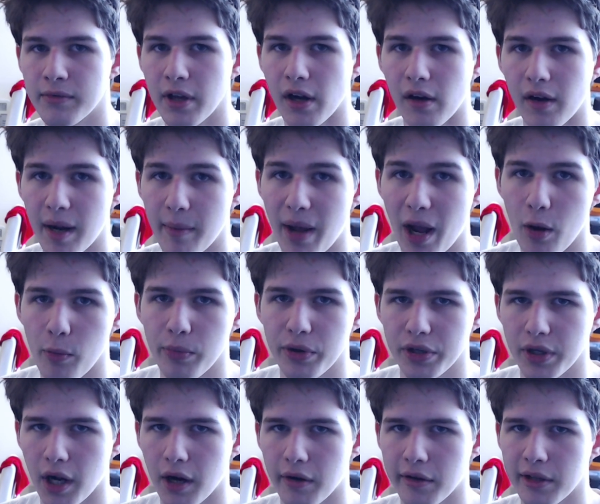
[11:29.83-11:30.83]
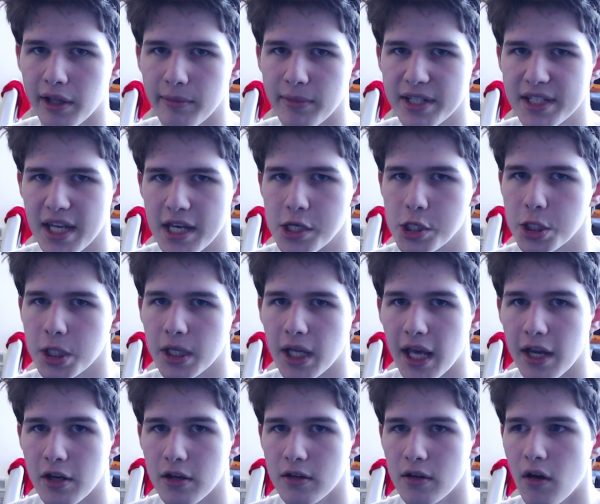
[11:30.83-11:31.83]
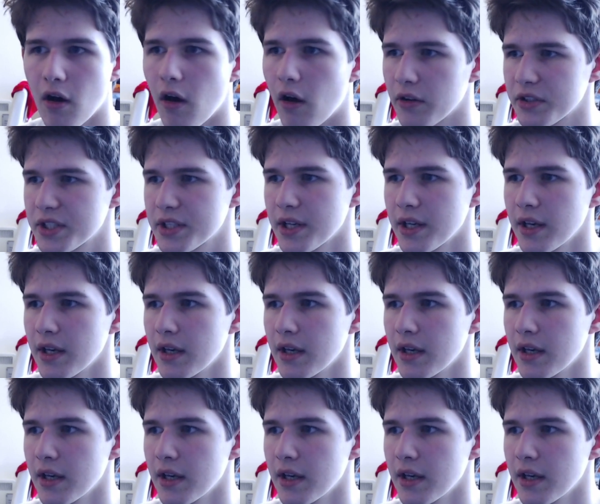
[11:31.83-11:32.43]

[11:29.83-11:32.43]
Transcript: VRM output current limitation and not